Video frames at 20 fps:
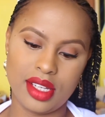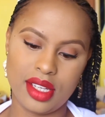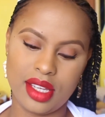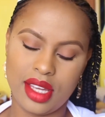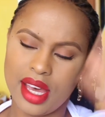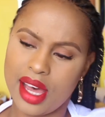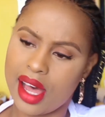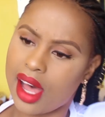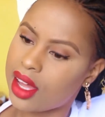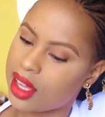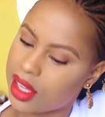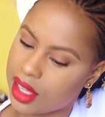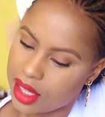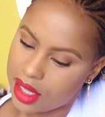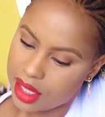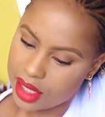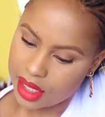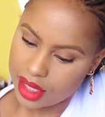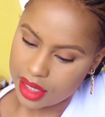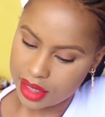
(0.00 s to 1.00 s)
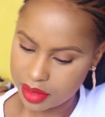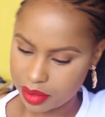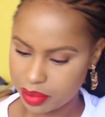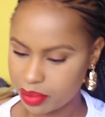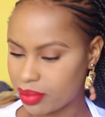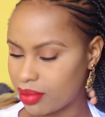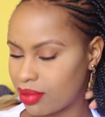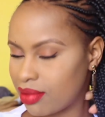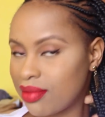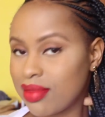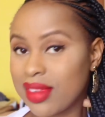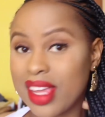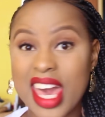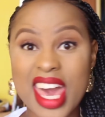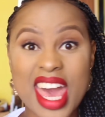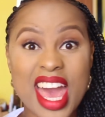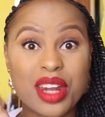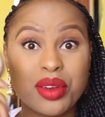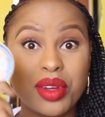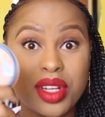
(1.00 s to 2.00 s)
yeah,
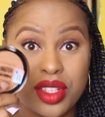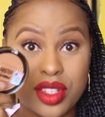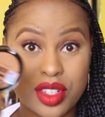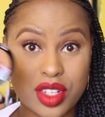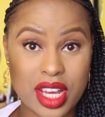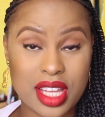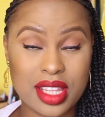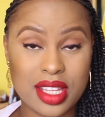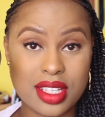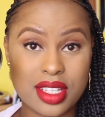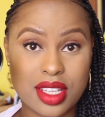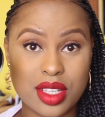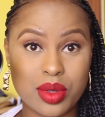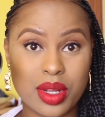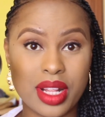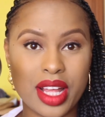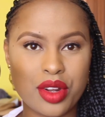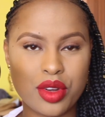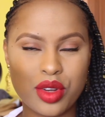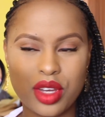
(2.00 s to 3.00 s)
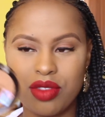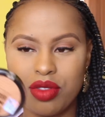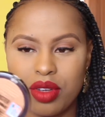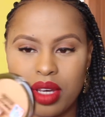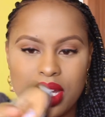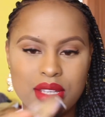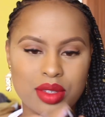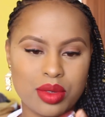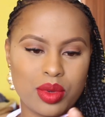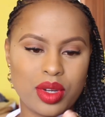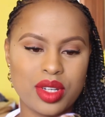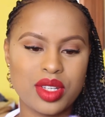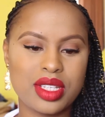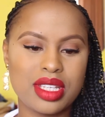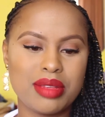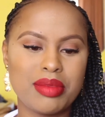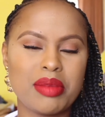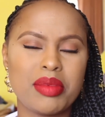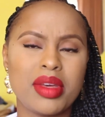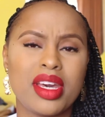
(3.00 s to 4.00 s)
can't wait to try this as well. I don't know if you guys would want to
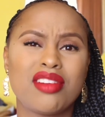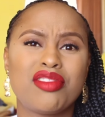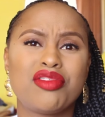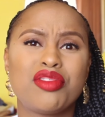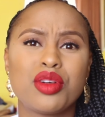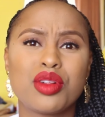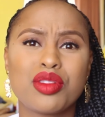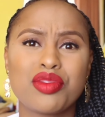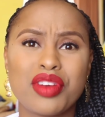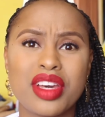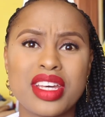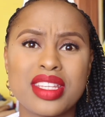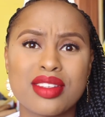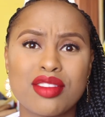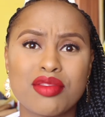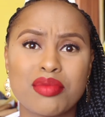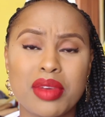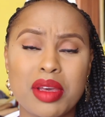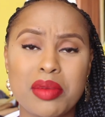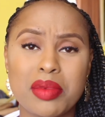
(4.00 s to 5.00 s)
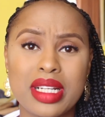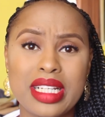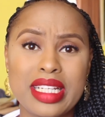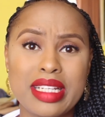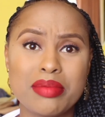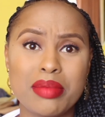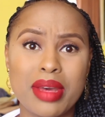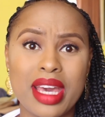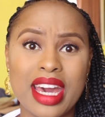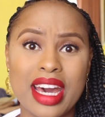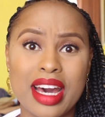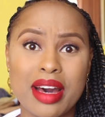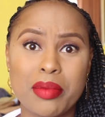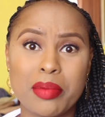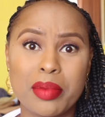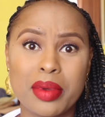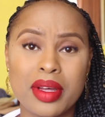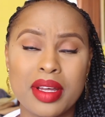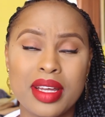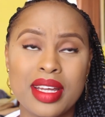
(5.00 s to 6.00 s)
see maybe a full face of Maybelline
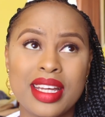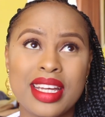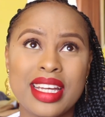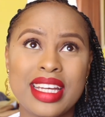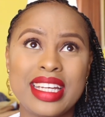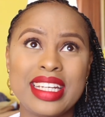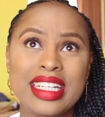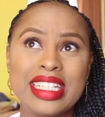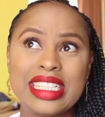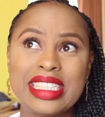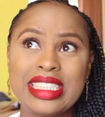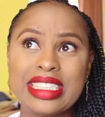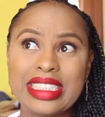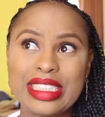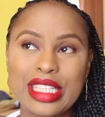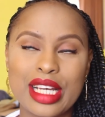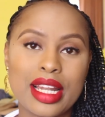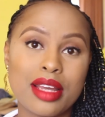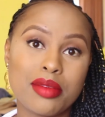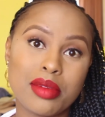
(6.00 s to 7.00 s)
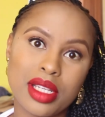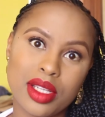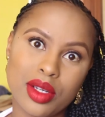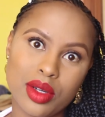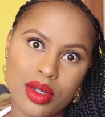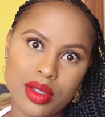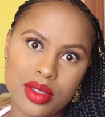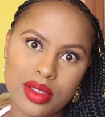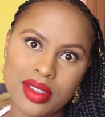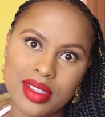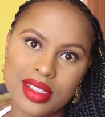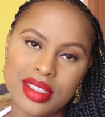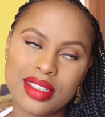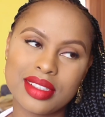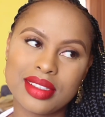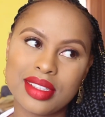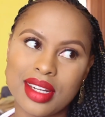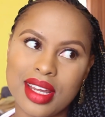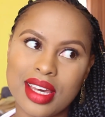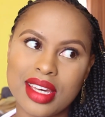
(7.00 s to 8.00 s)
makeup. Let me know,
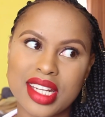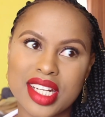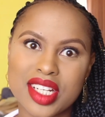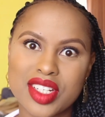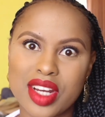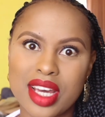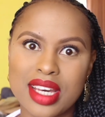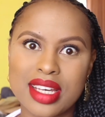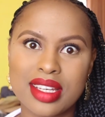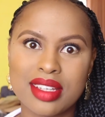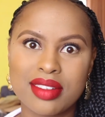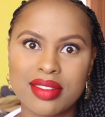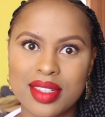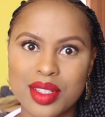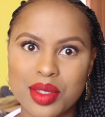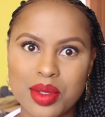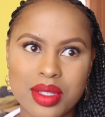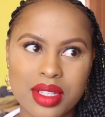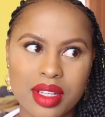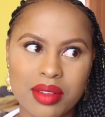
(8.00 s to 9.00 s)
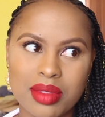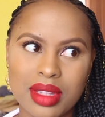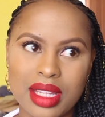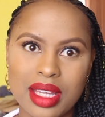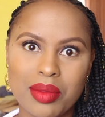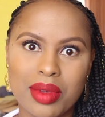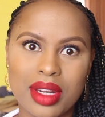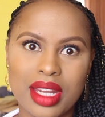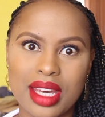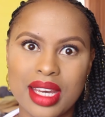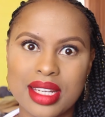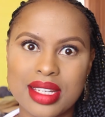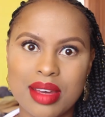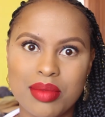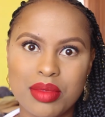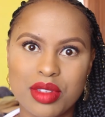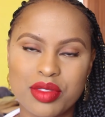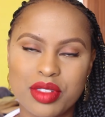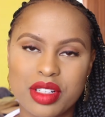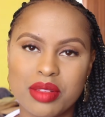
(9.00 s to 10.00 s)
then I can do something when I get
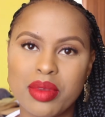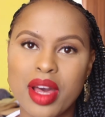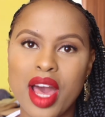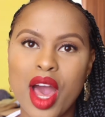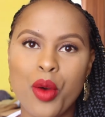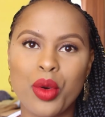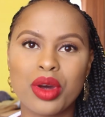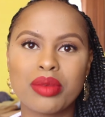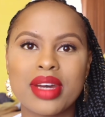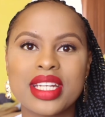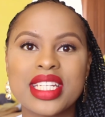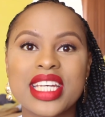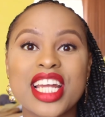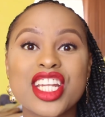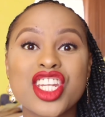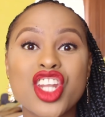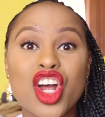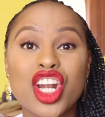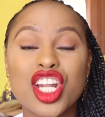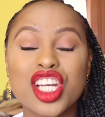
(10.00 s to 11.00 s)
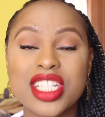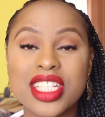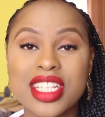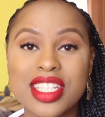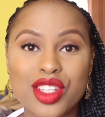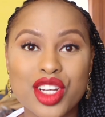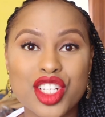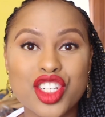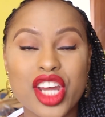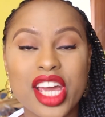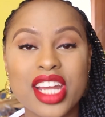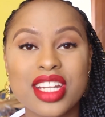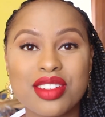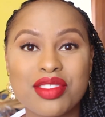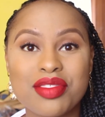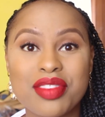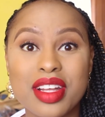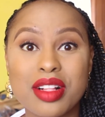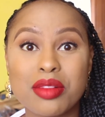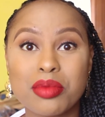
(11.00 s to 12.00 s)
time to film, when my technology is not trying to
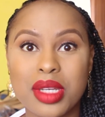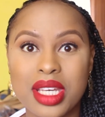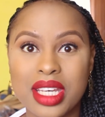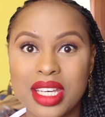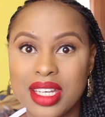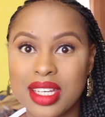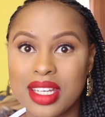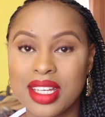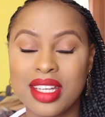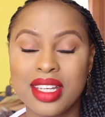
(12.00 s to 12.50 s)
fail me.